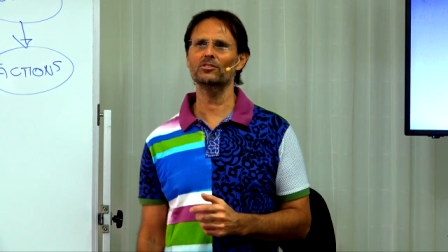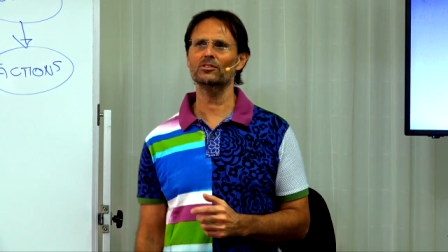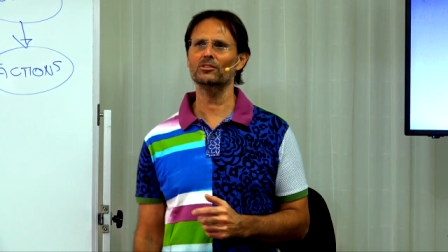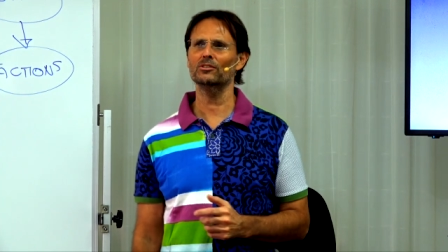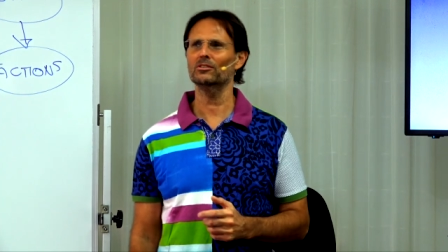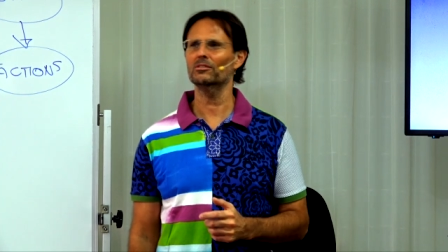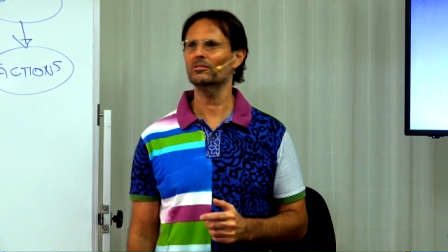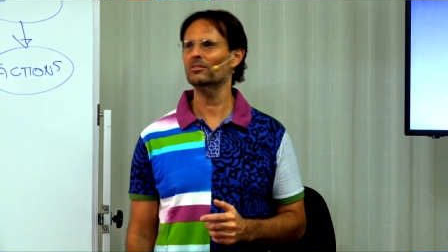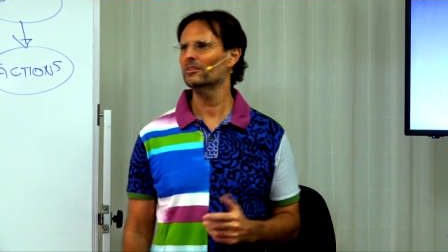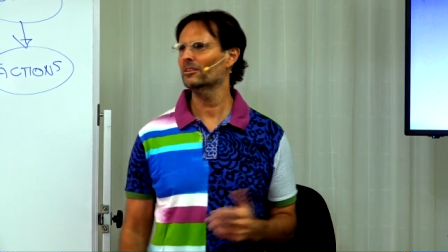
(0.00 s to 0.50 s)

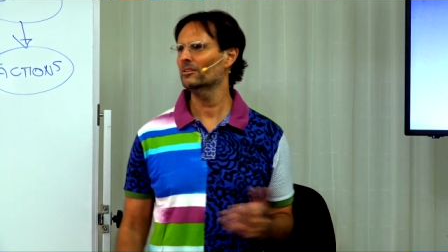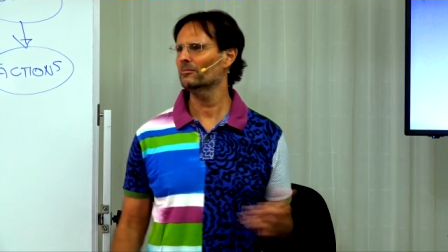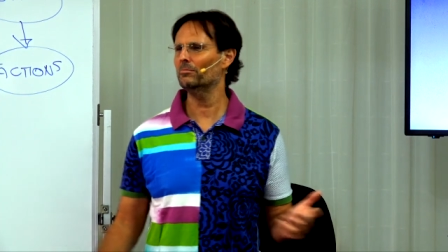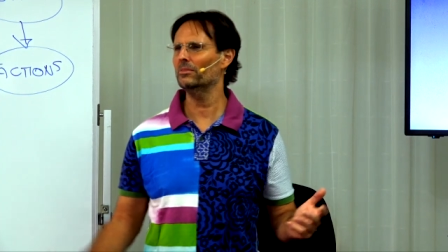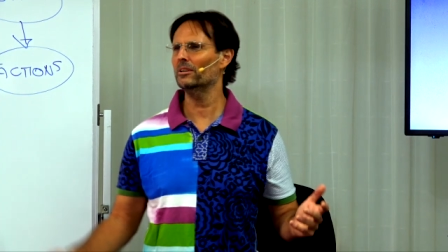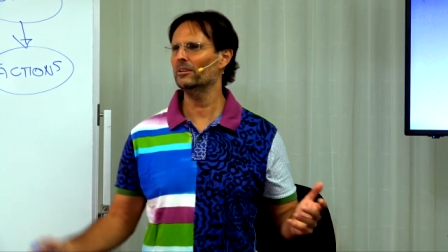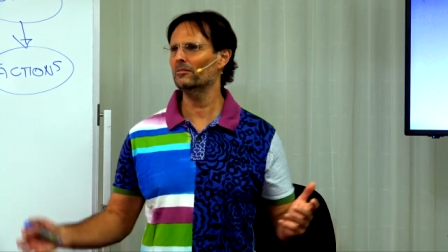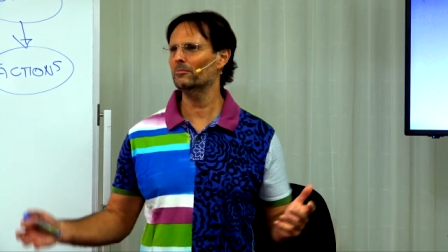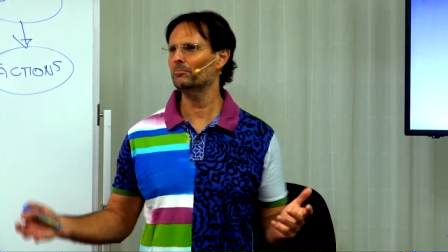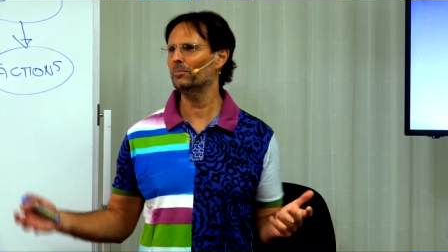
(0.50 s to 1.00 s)
to
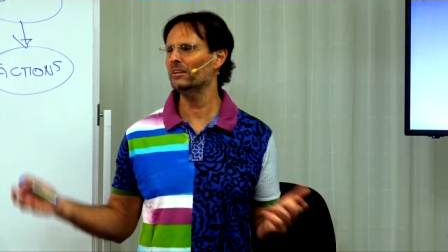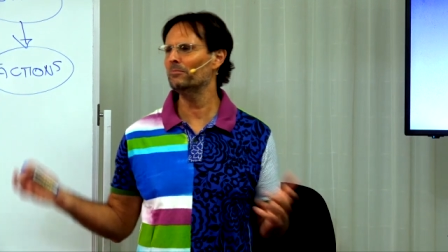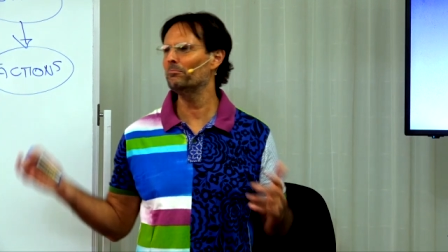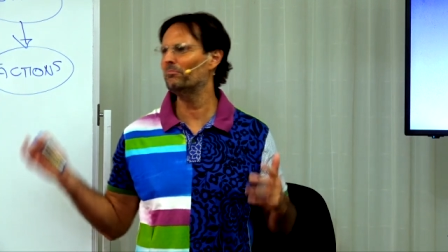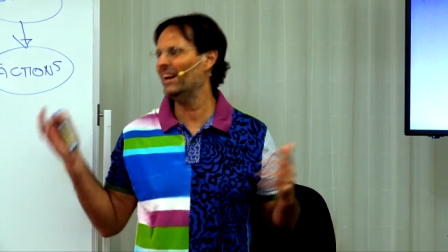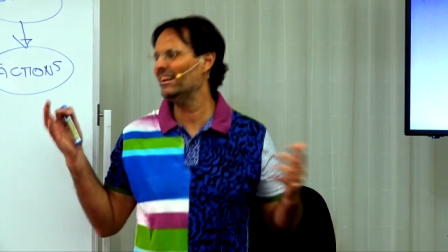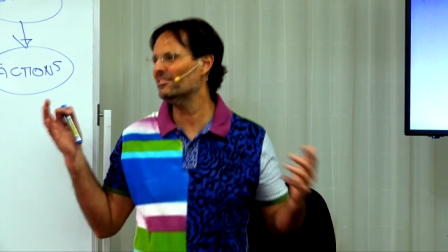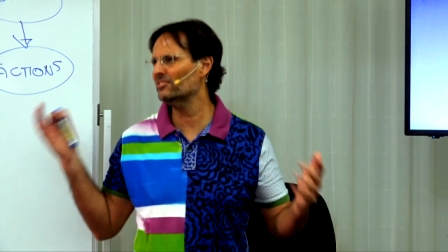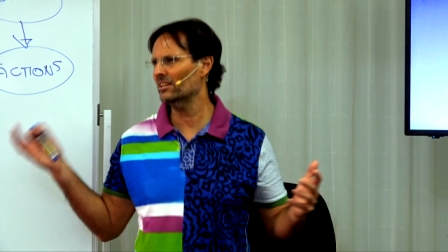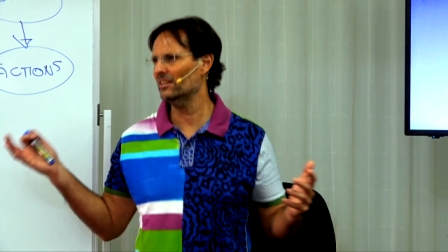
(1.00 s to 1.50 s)
be, be
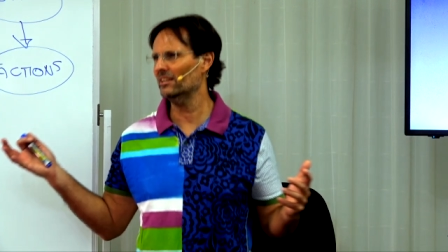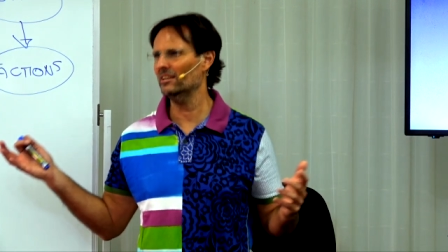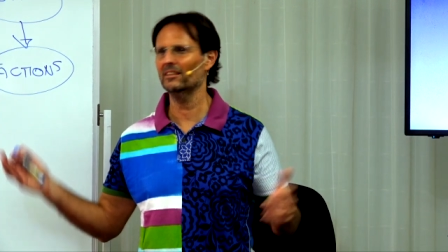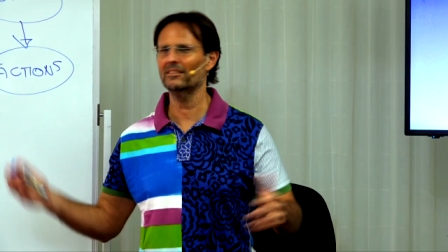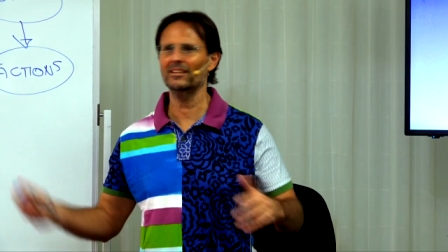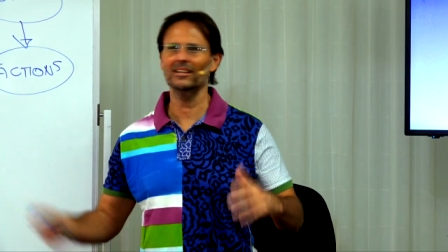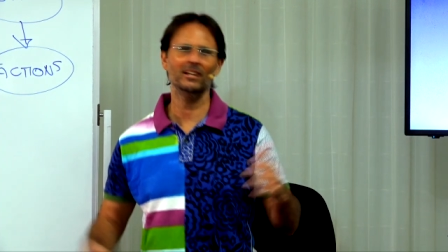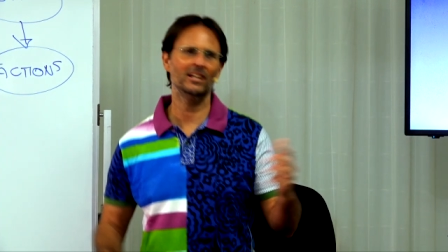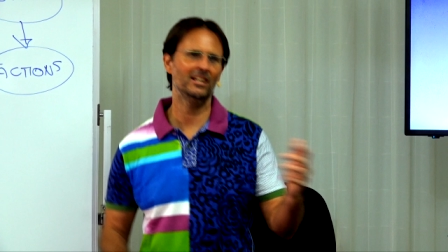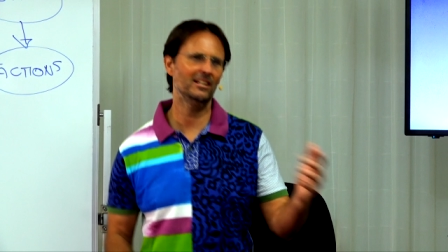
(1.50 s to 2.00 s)
better
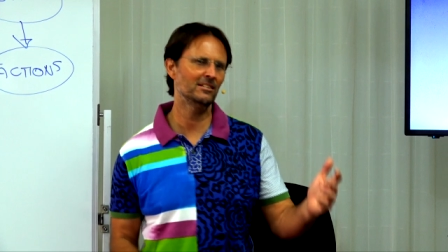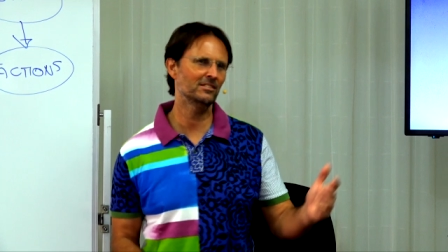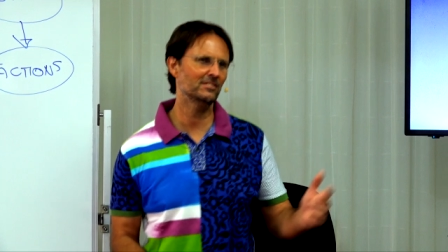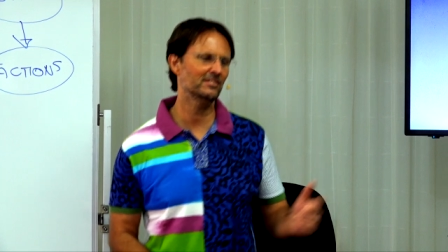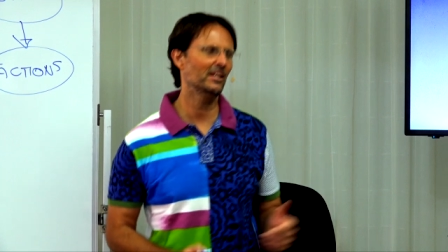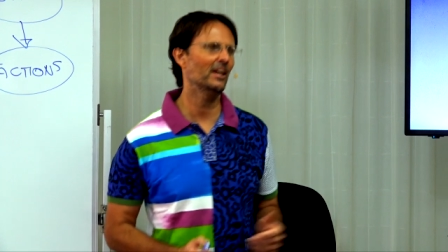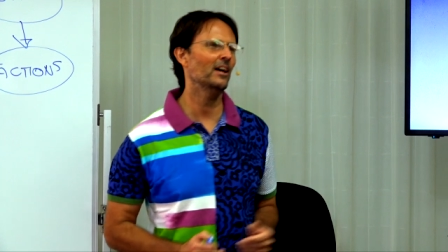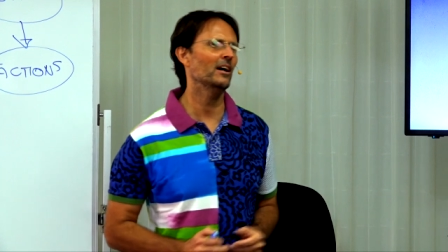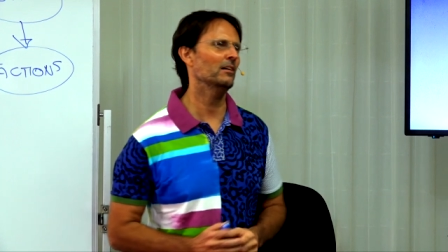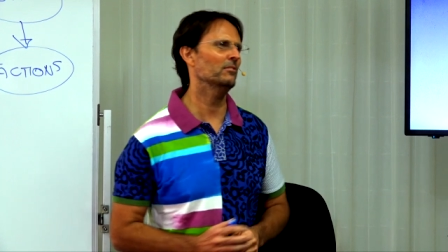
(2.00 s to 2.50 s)
than it is
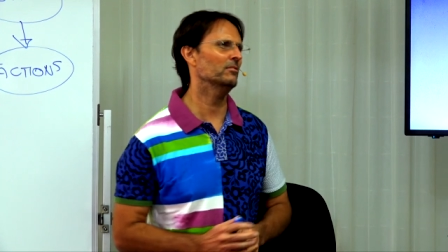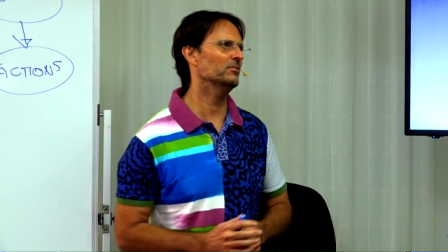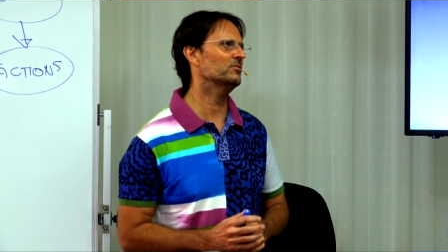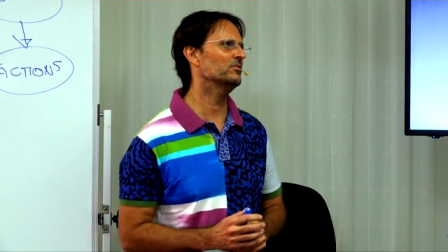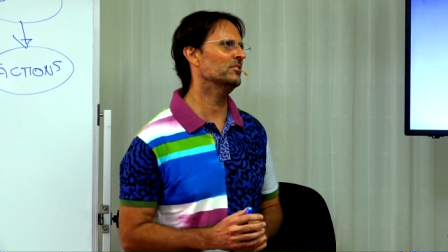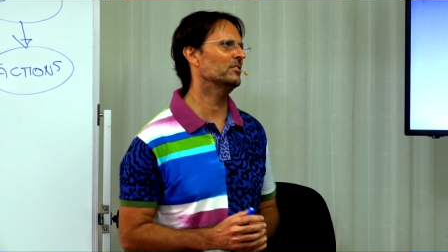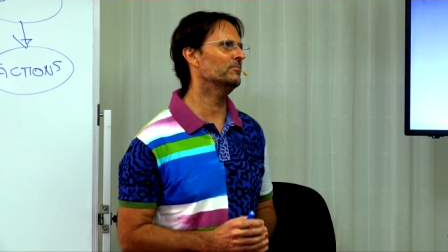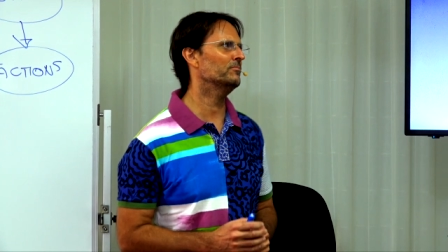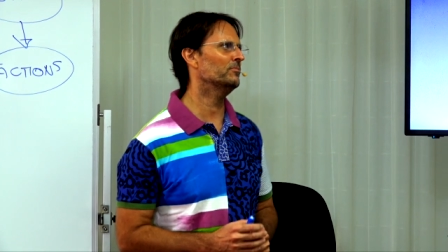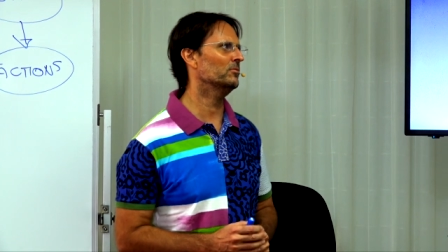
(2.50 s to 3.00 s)
now and
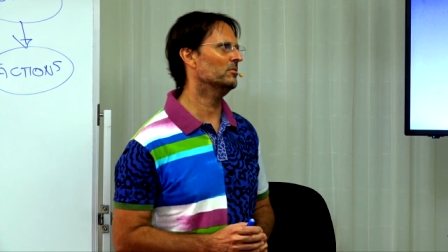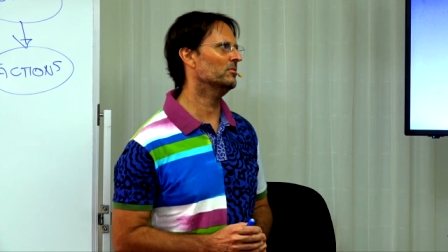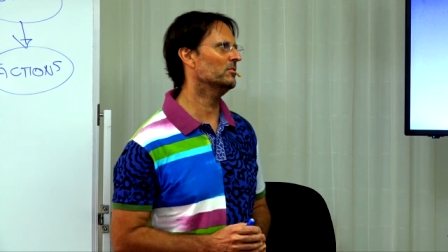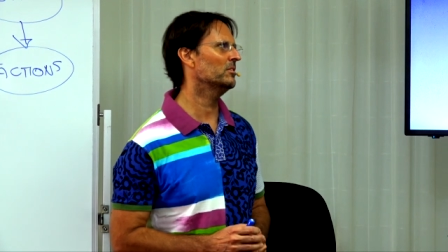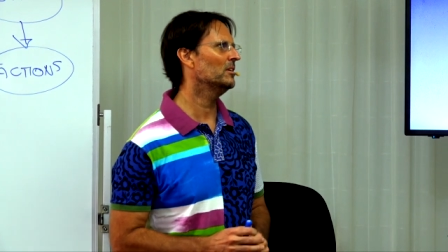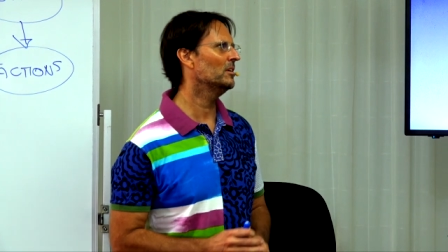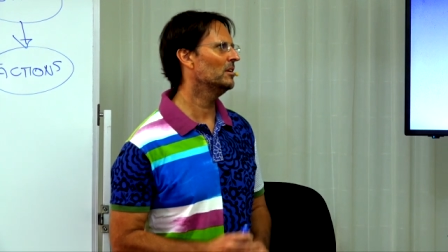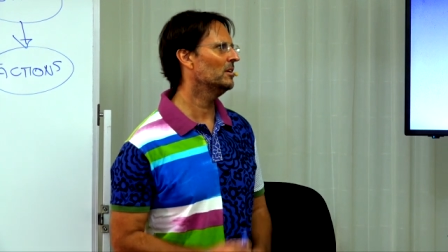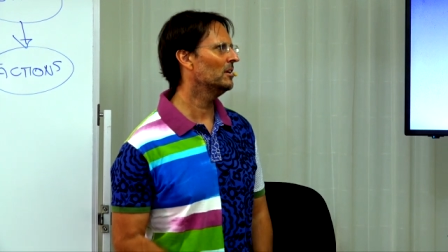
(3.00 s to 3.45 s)
so forth.